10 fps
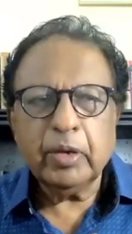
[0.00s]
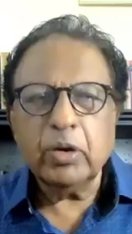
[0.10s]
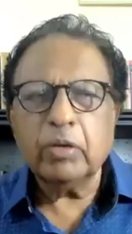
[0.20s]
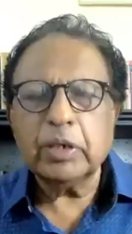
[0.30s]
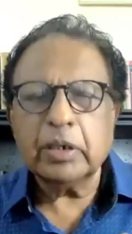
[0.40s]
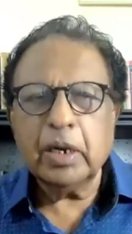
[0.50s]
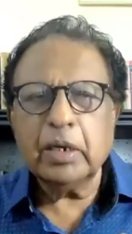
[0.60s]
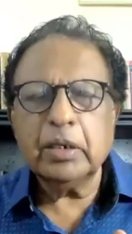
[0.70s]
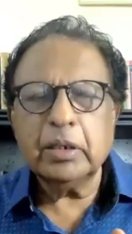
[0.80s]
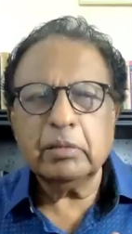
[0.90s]
not a
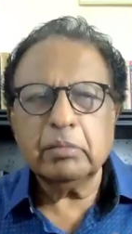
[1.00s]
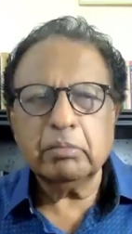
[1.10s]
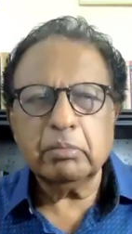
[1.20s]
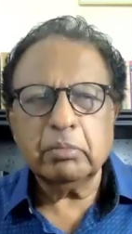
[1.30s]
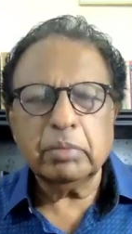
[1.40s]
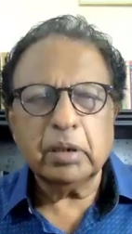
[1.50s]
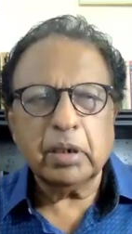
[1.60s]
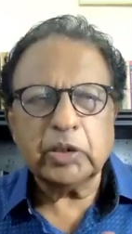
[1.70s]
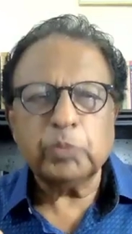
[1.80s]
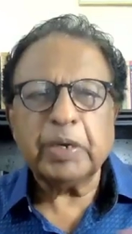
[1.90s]
really uh,
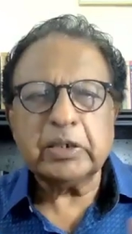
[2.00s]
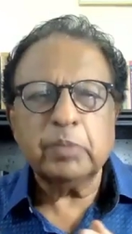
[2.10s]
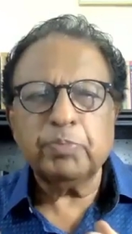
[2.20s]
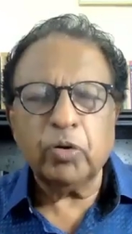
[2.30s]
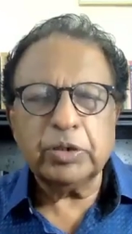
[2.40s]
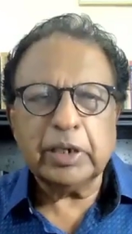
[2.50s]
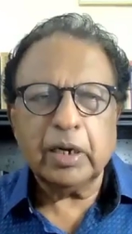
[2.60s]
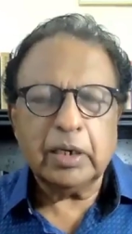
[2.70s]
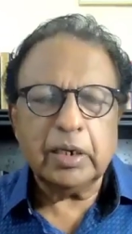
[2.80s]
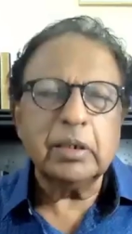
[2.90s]
respected political
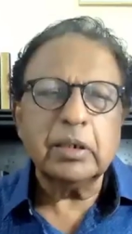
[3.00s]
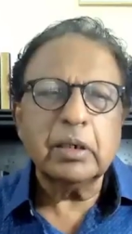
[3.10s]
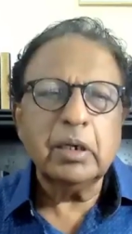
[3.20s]
leader.